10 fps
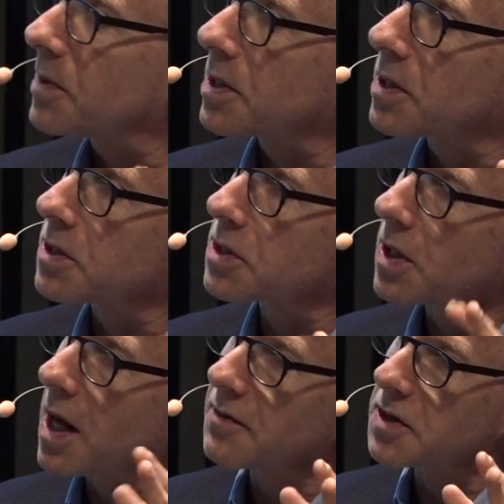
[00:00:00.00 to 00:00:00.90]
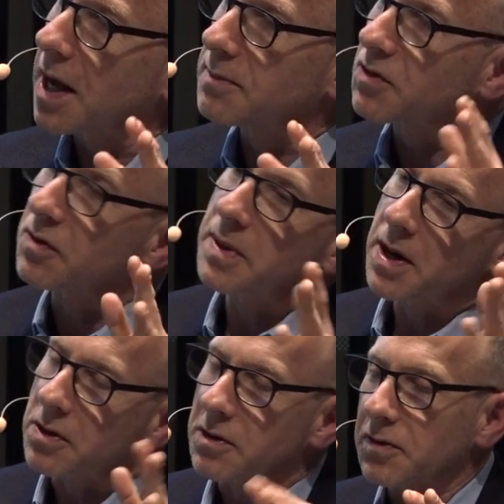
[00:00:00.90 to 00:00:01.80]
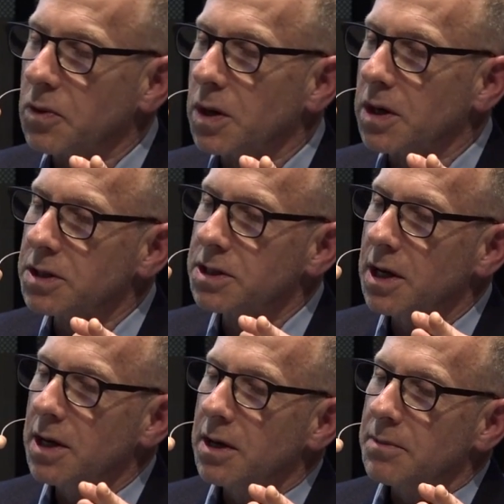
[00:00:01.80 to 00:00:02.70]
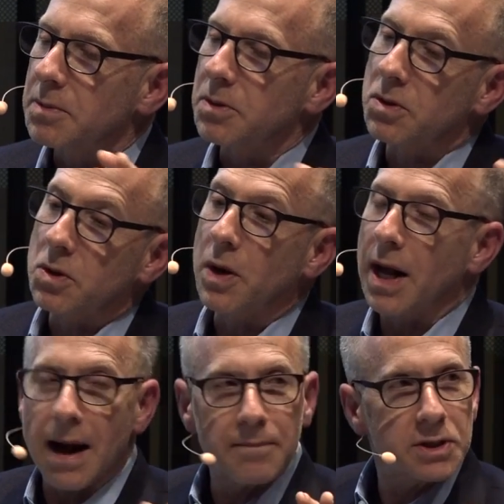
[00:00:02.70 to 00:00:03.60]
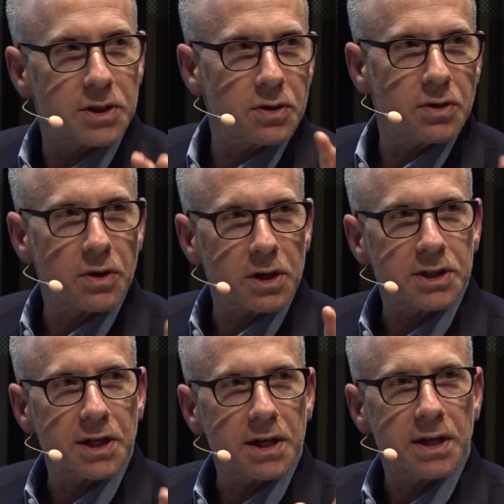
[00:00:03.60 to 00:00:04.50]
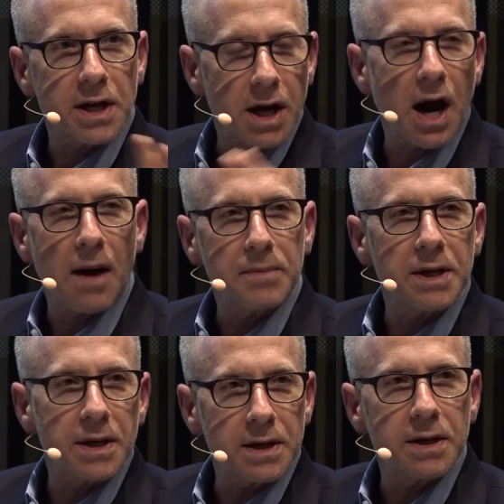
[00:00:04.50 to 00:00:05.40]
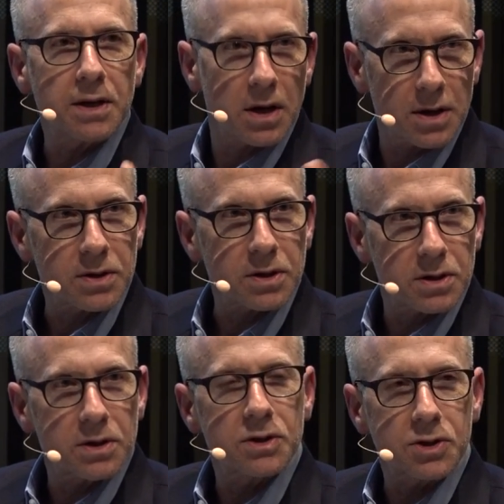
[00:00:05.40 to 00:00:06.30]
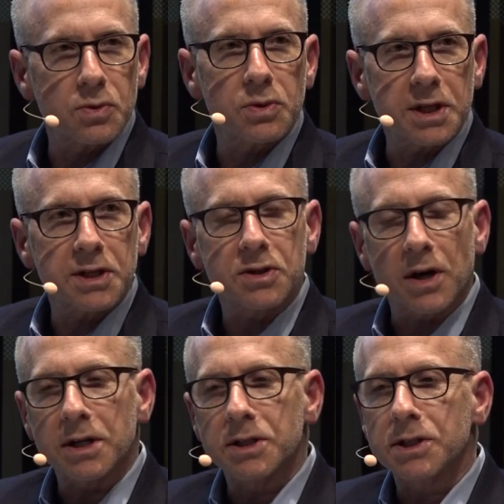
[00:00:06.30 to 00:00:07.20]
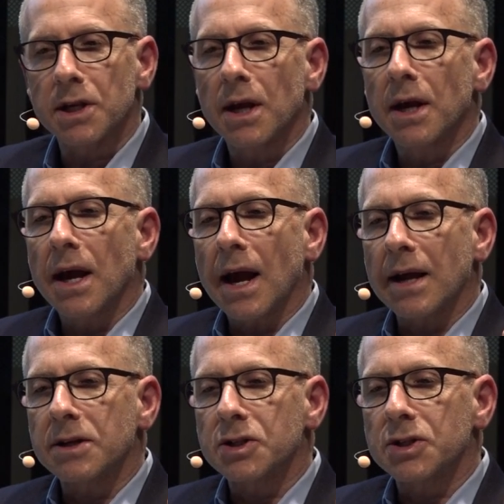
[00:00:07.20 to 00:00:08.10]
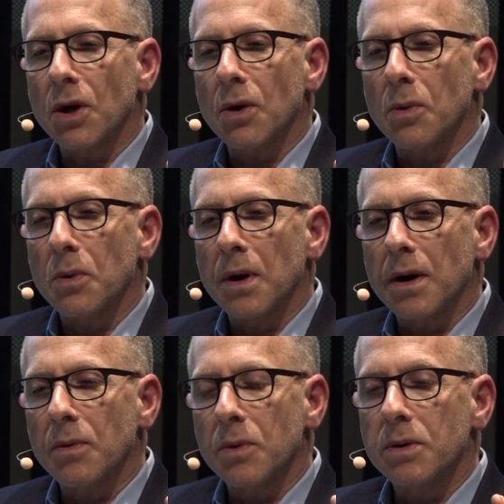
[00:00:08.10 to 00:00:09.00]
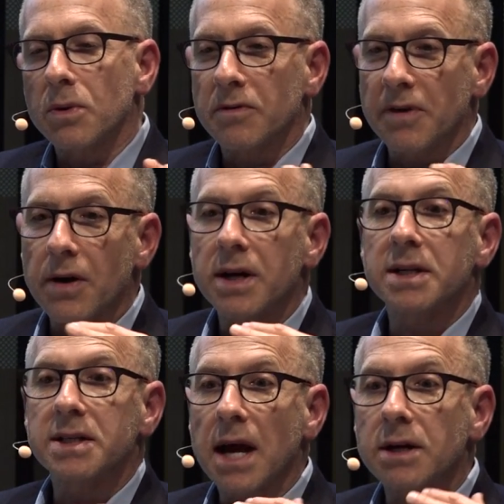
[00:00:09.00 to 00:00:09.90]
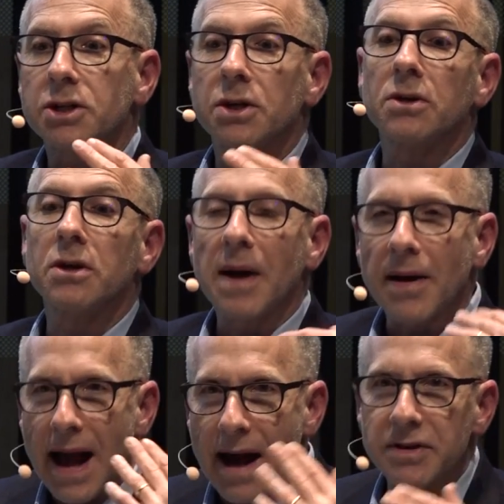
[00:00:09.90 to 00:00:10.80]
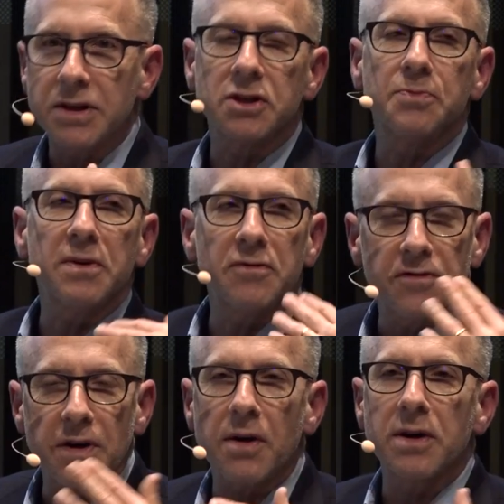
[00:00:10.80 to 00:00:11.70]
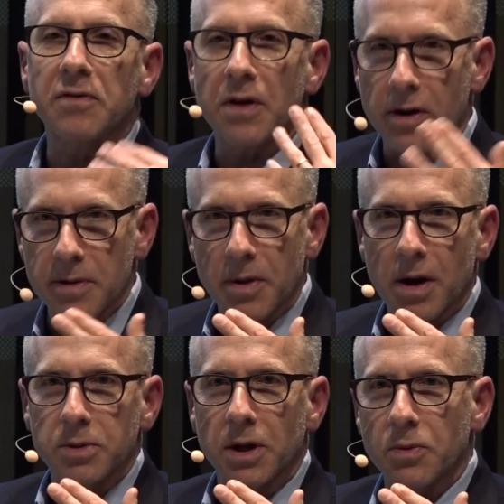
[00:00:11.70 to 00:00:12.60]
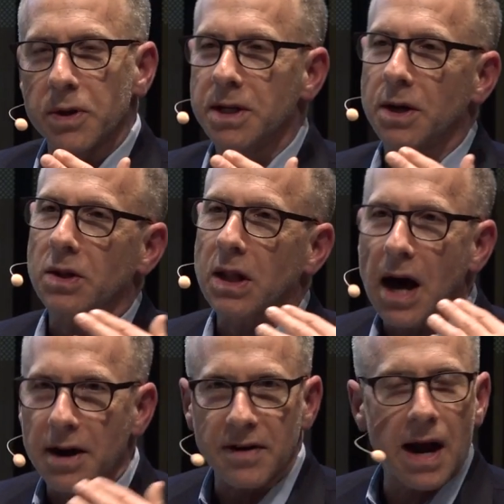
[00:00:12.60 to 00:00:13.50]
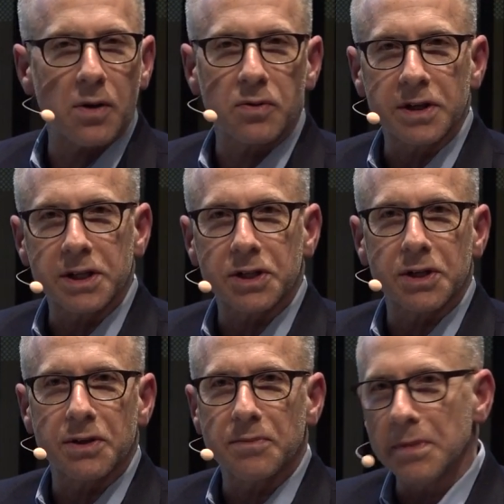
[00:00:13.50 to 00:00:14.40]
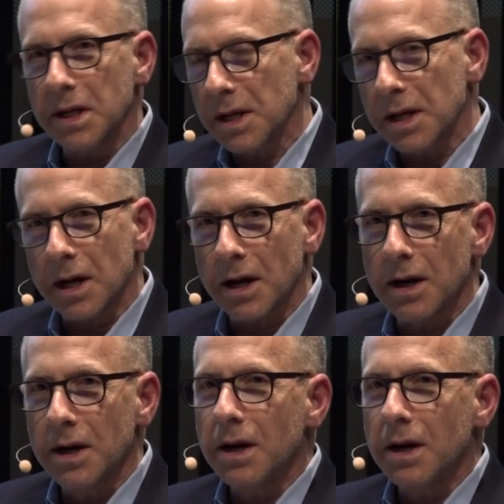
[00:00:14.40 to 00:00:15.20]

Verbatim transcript: Because a lot of times, for better or for worse, people look what happens in New York City and they copy it in other school districts. And so we were very intentional about having this be very, very public. We did a lot of outreach to the media.